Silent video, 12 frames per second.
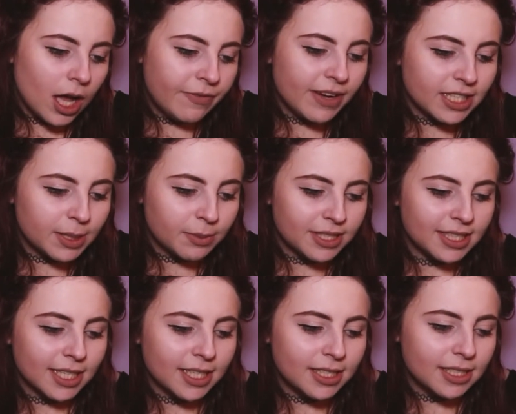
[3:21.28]
Fact number
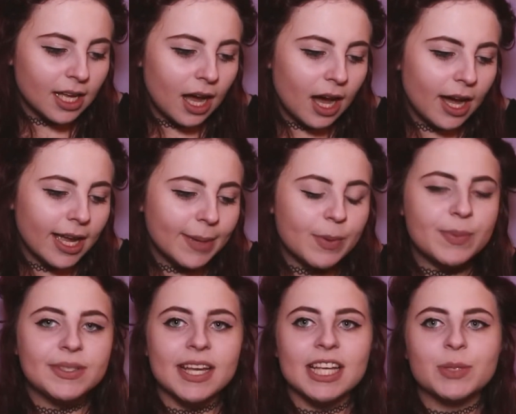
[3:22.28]
6, I am
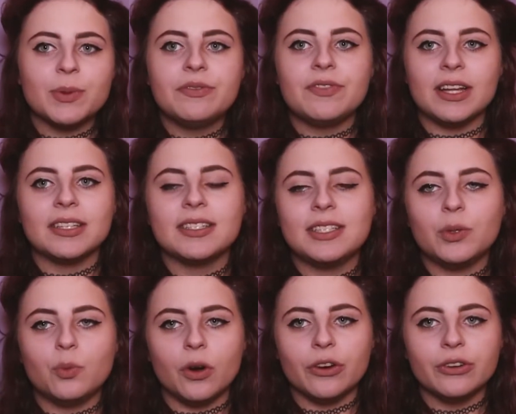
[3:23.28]
obsessed with fantasy
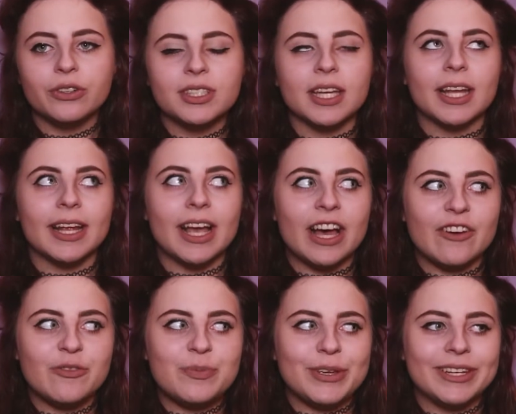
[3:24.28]
worlds, and I
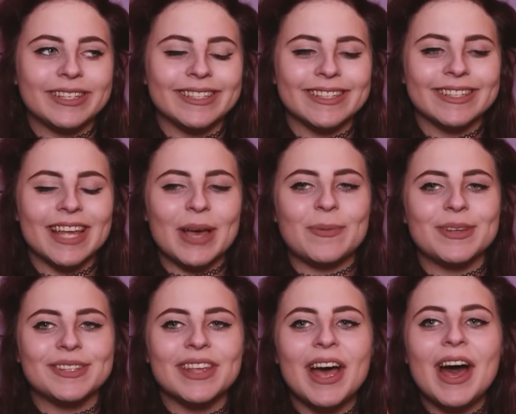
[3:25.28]
have been since I
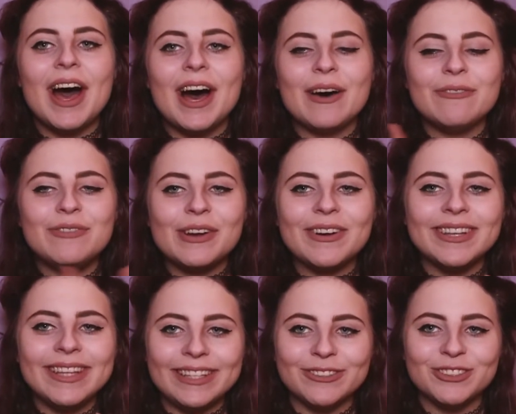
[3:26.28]
was a very
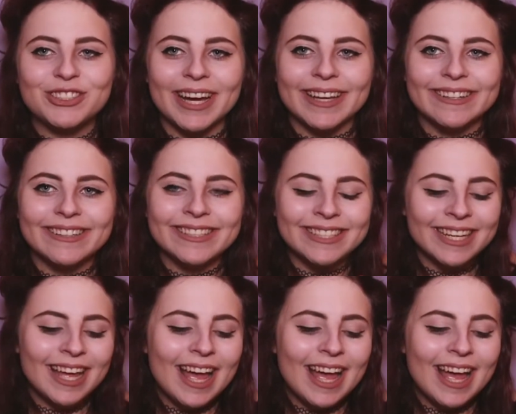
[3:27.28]
little child.